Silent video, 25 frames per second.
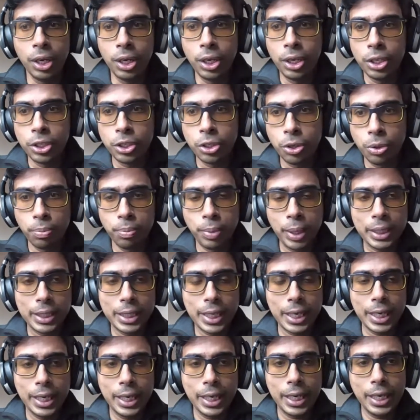so
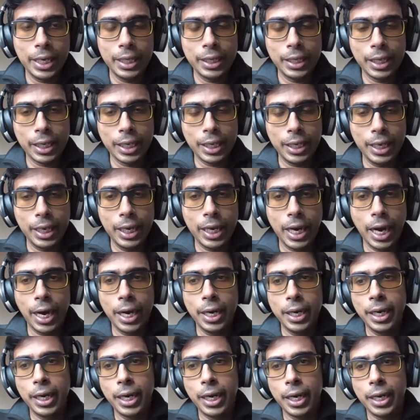basically, the key
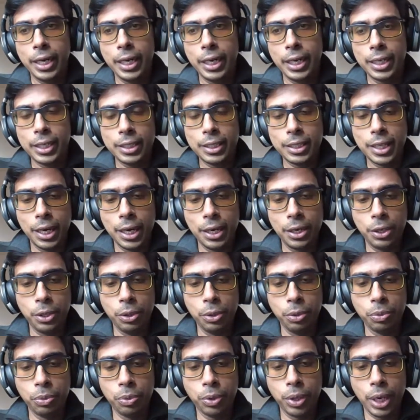idea here is that
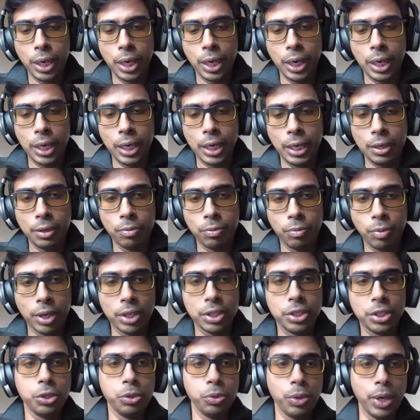you,
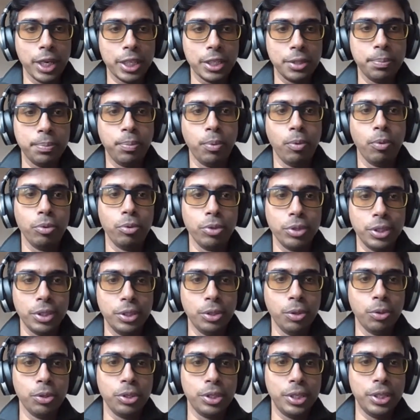once you expose
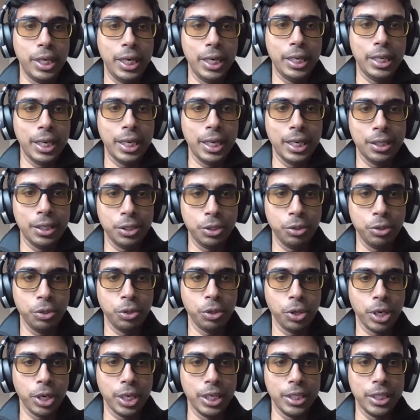those details to
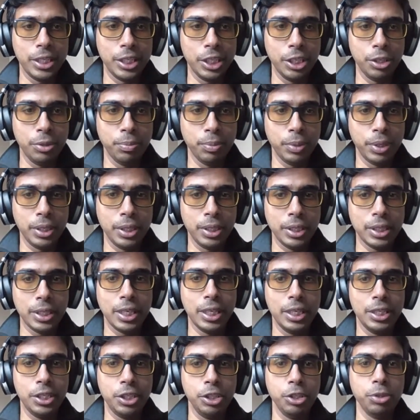your consumers,
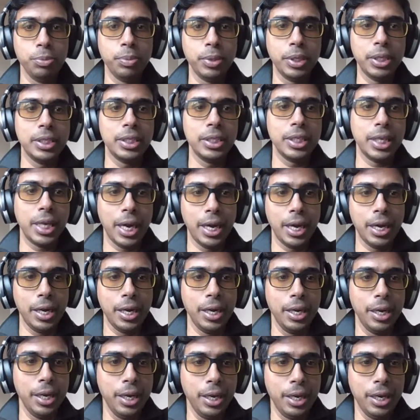consumers can
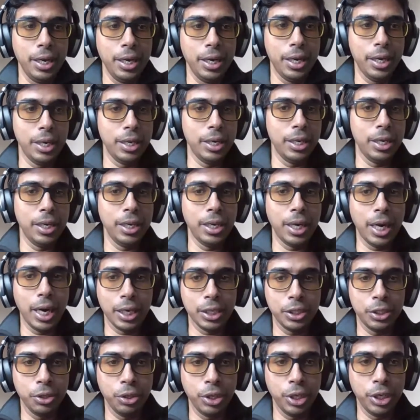
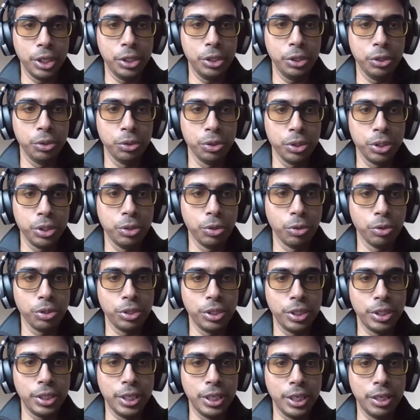actually use those
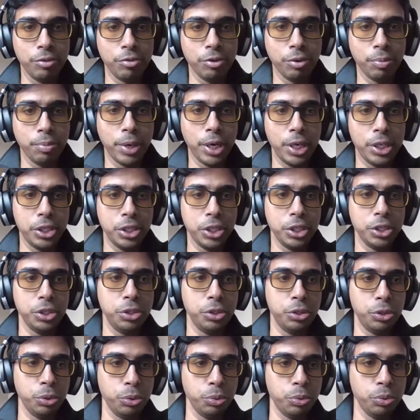information
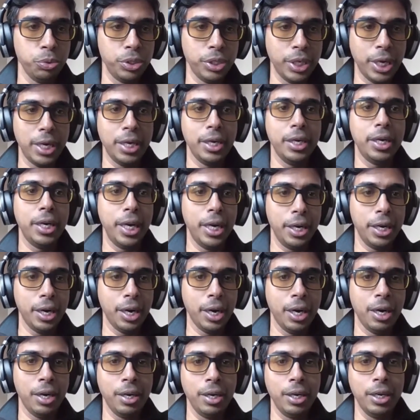to send
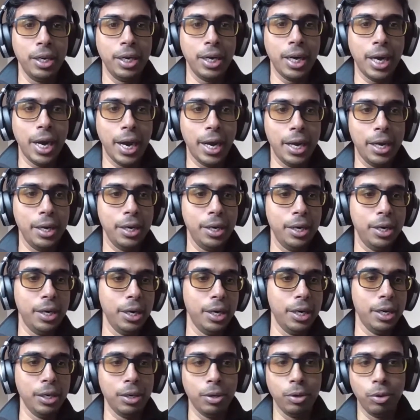data, and
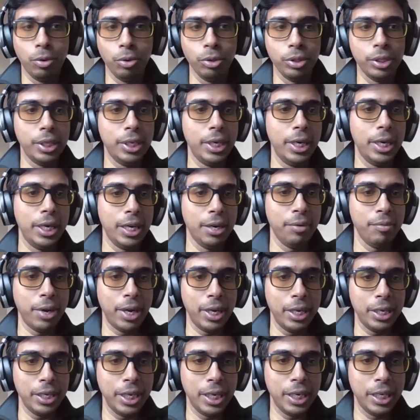all the data
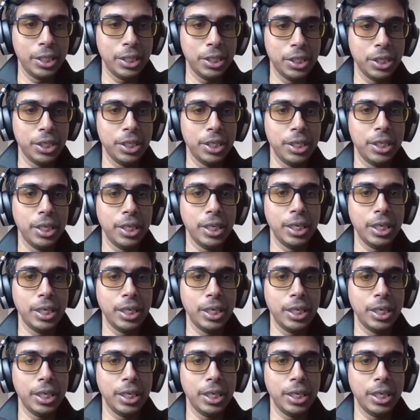validation